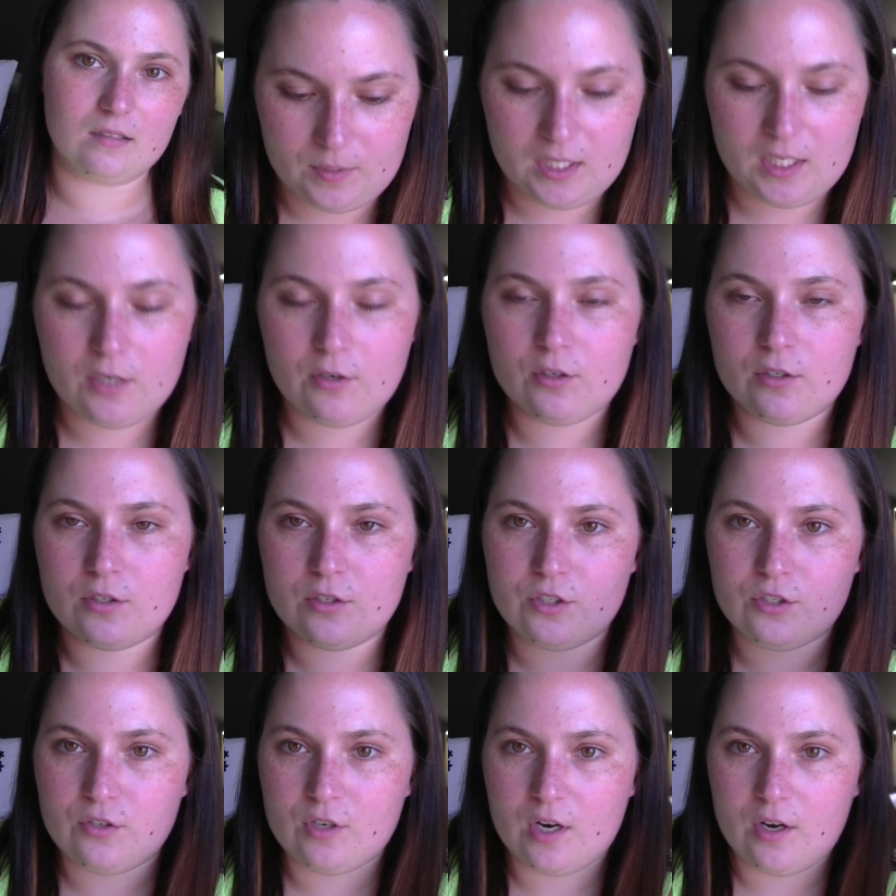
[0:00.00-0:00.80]
Here in
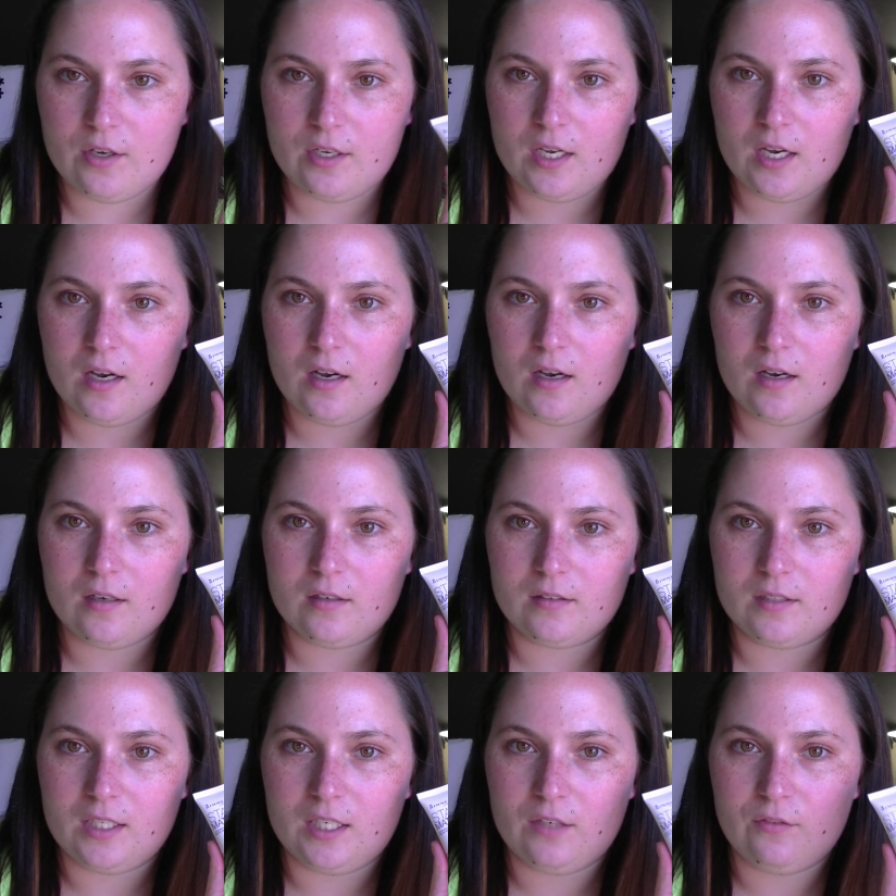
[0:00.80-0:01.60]
Australia,
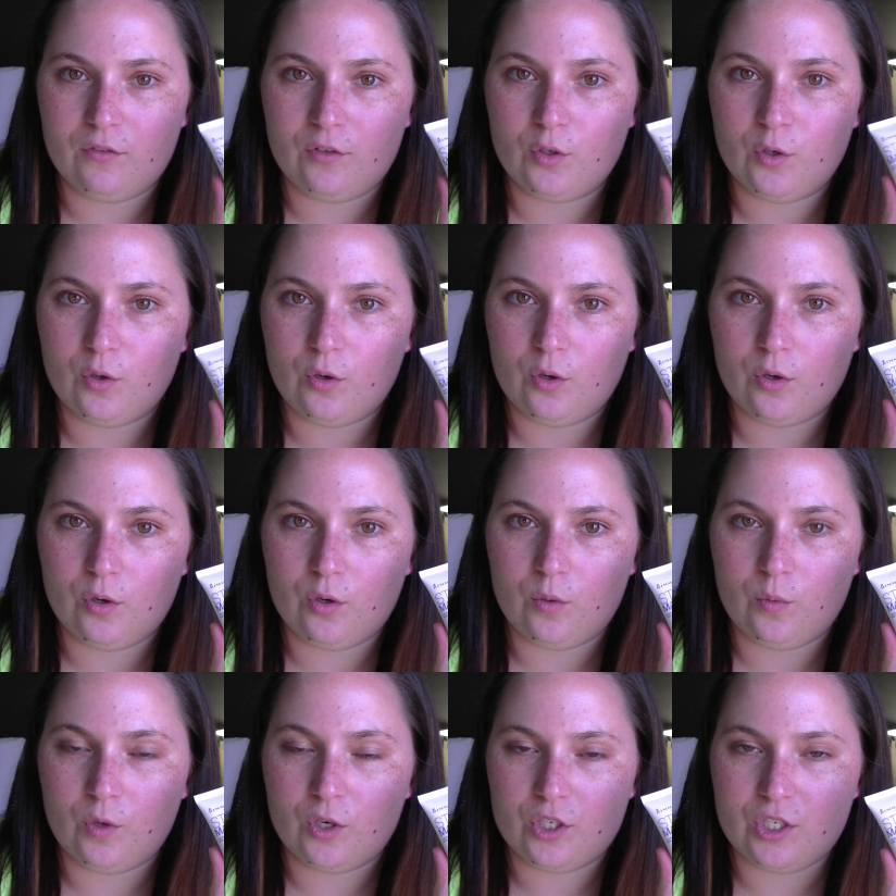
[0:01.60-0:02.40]
if
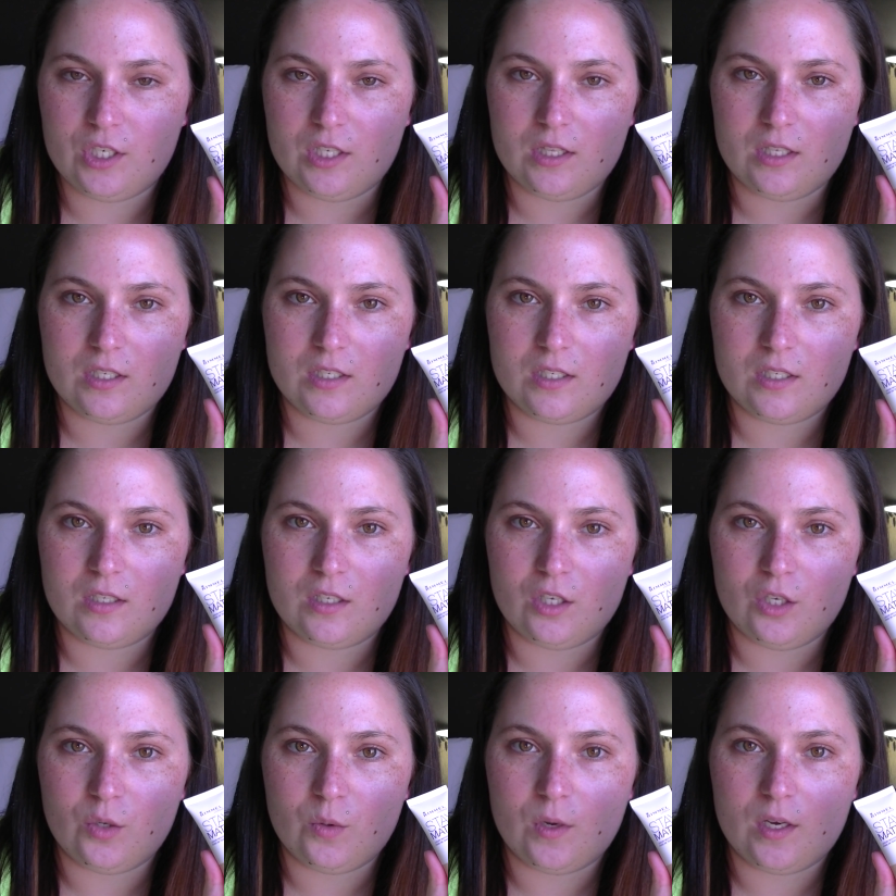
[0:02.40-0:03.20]
you're watching this in
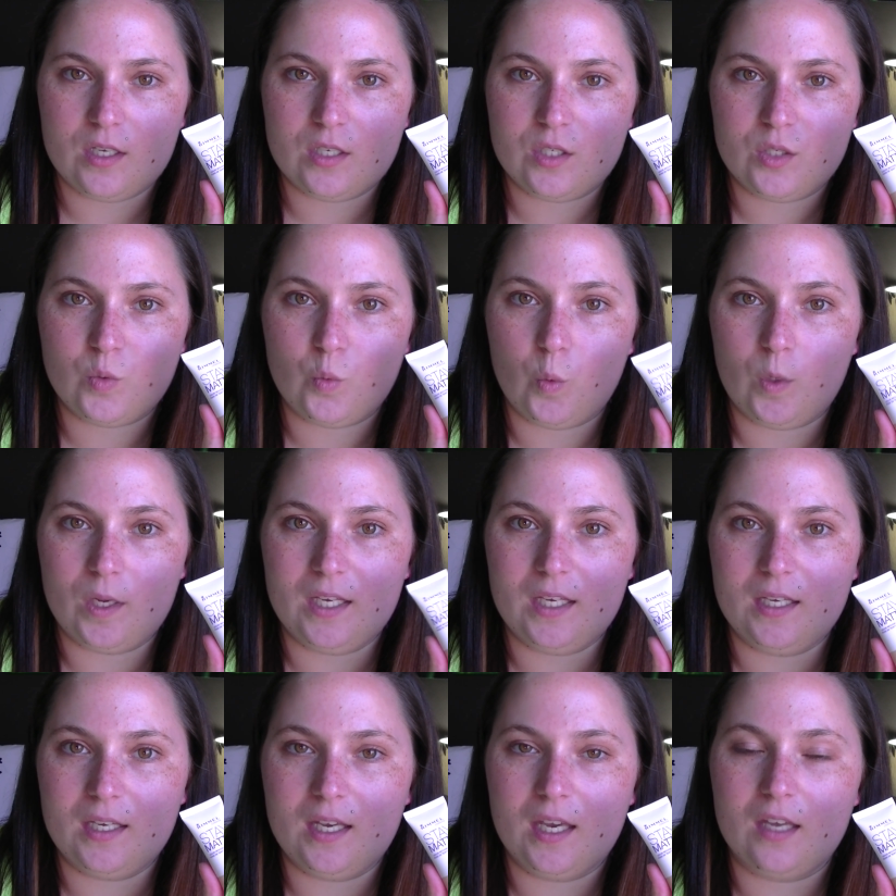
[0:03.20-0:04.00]
the US,
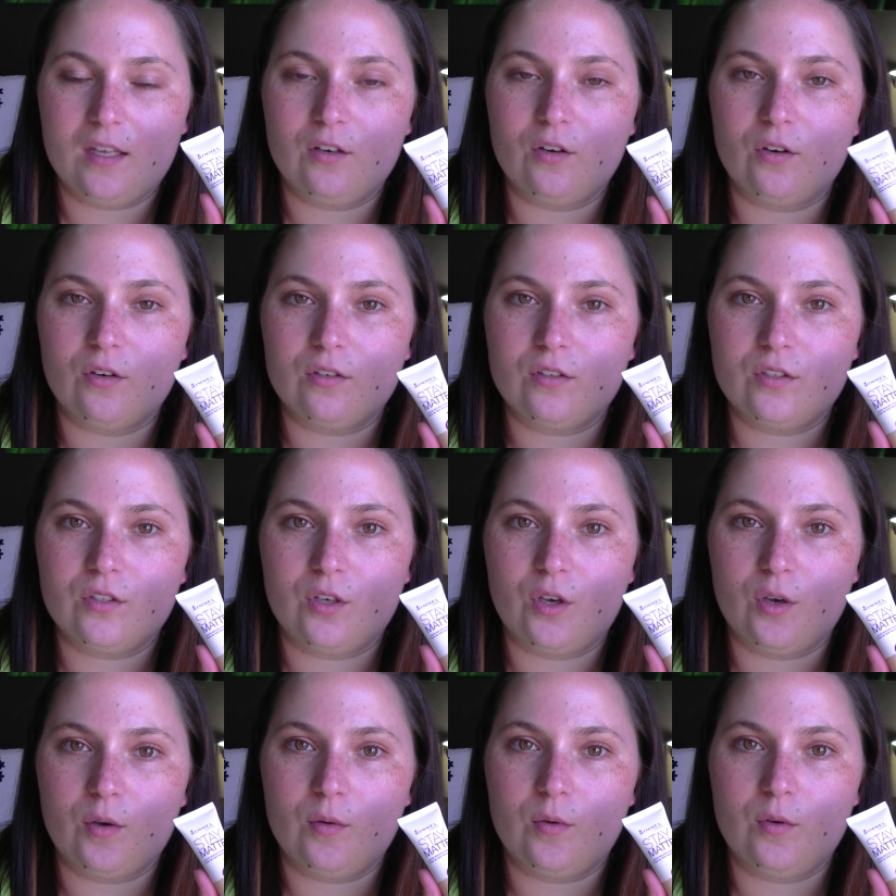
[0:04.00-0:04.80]
we cannot
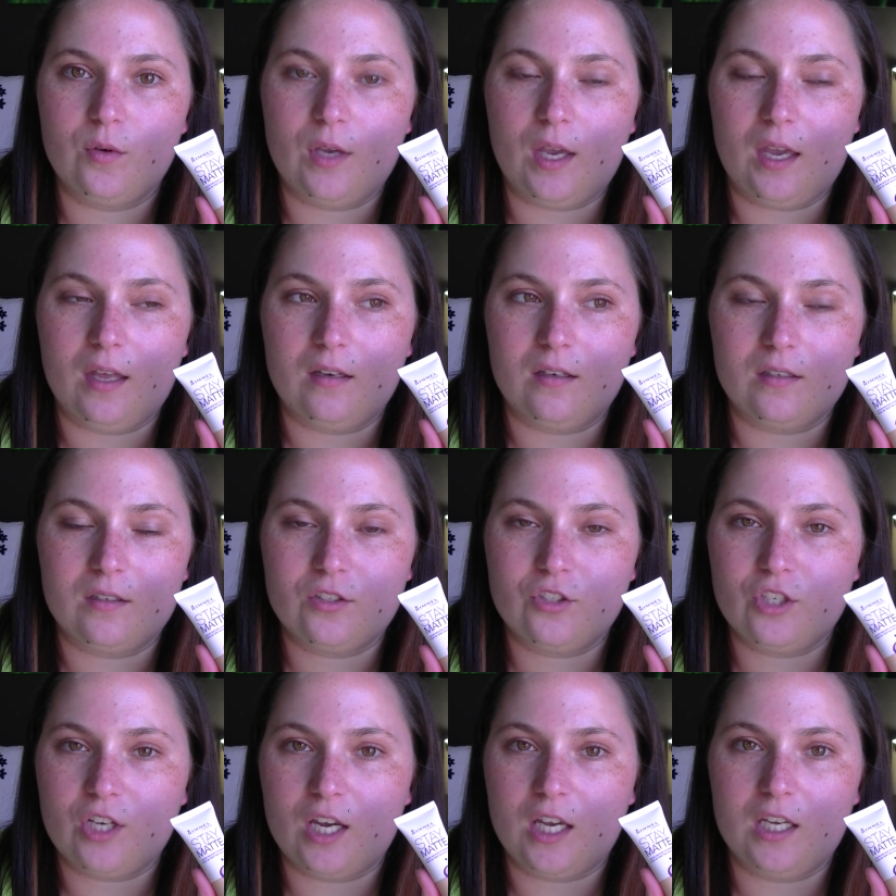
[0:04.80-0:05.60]
go and
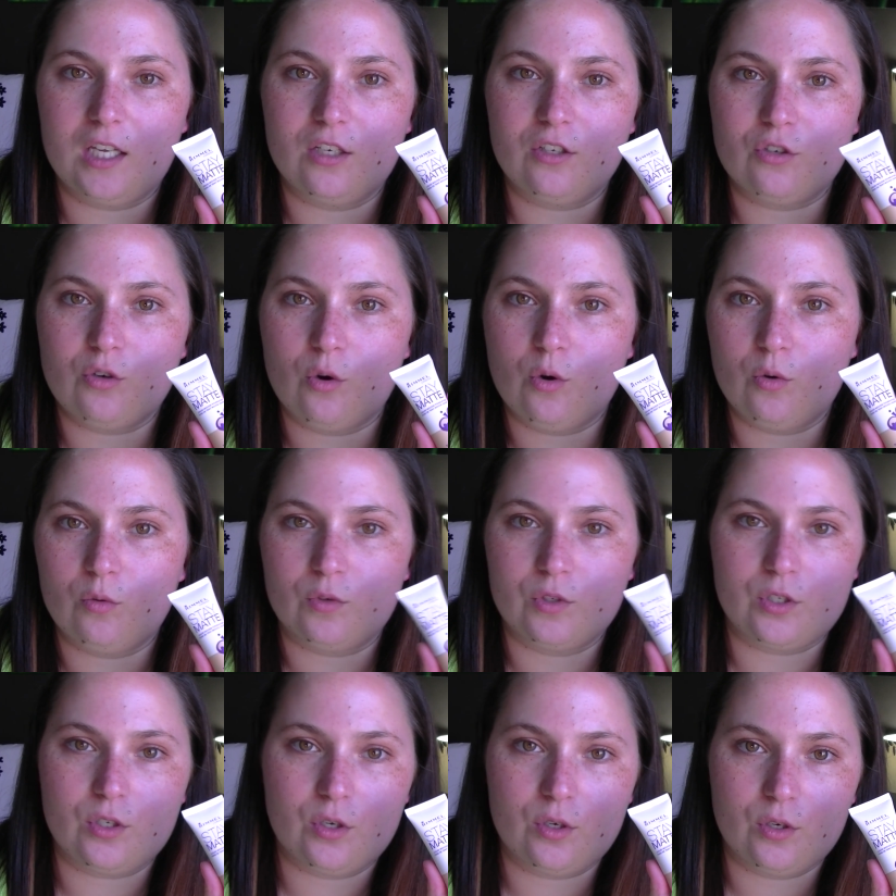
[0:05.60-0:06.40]
exchange or
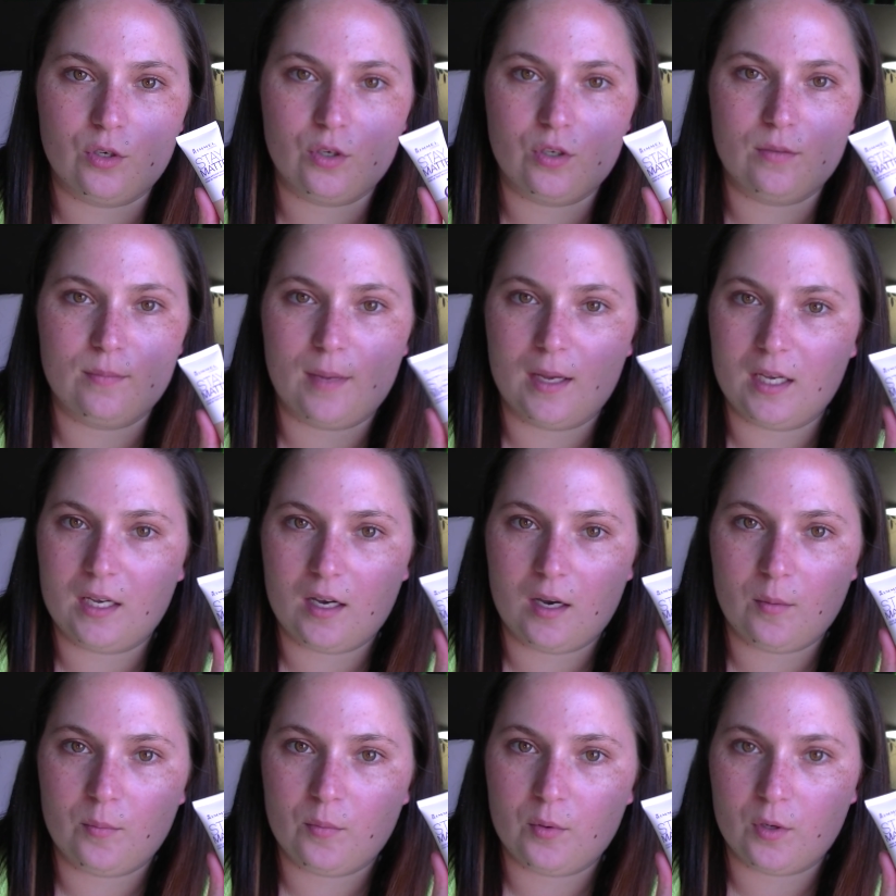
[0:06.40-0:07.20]
return
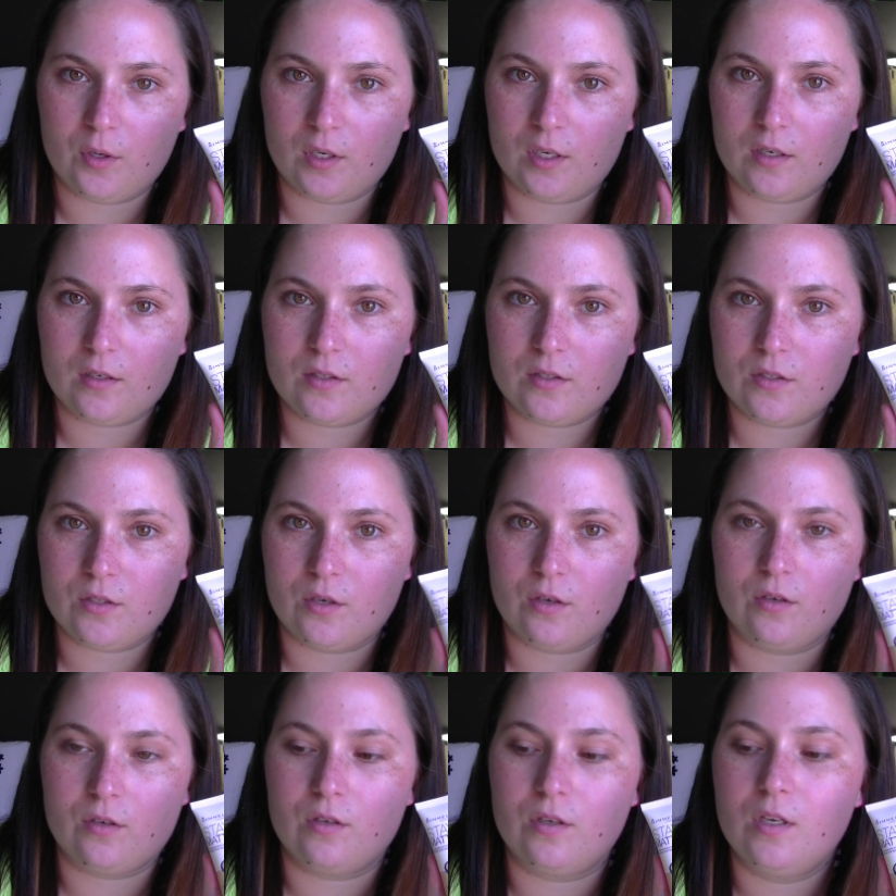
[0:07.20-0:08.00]
makeup products.
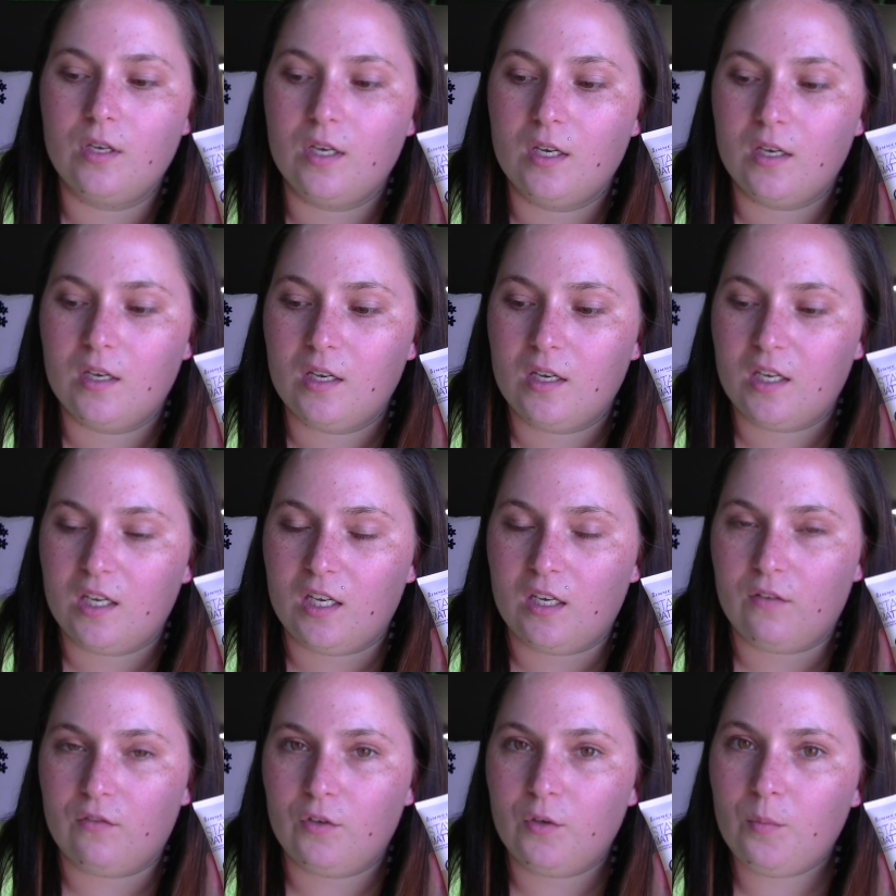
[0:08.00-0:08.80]
So
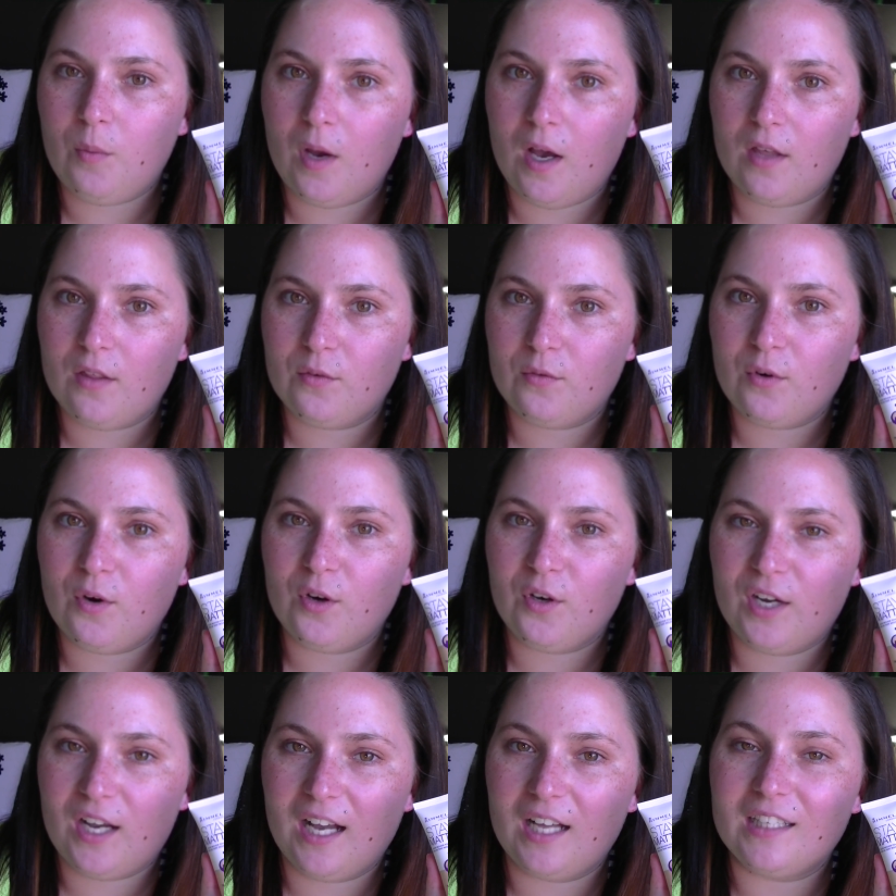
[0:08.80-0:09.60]
if you buy the
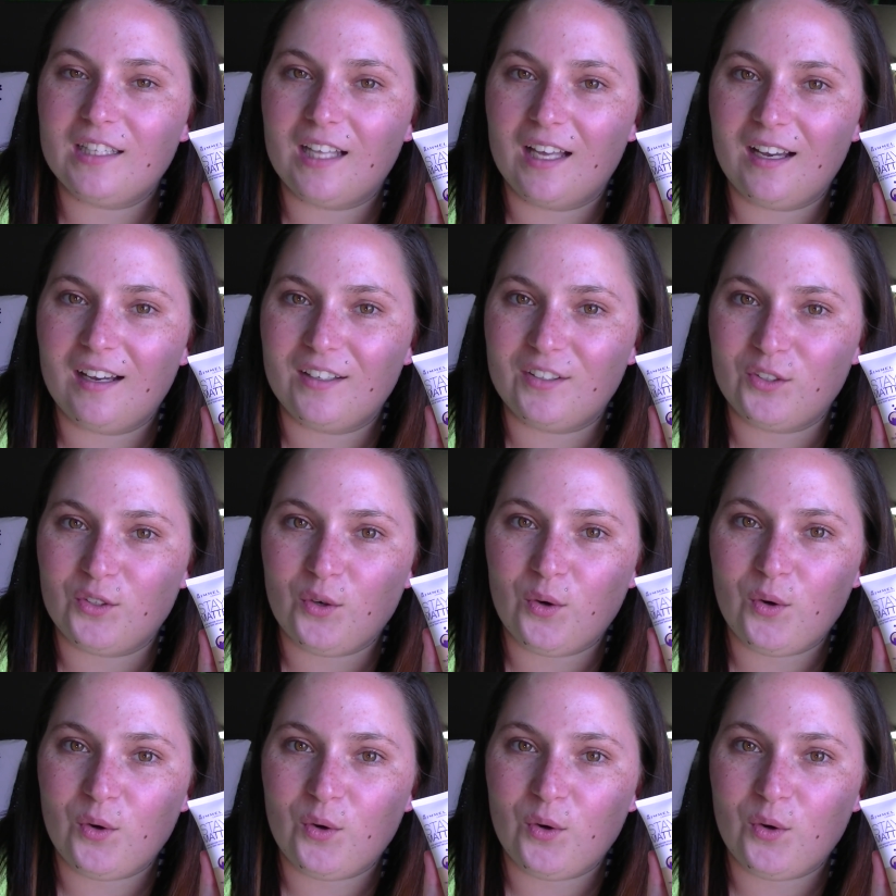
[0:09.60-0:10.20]
wrong colour,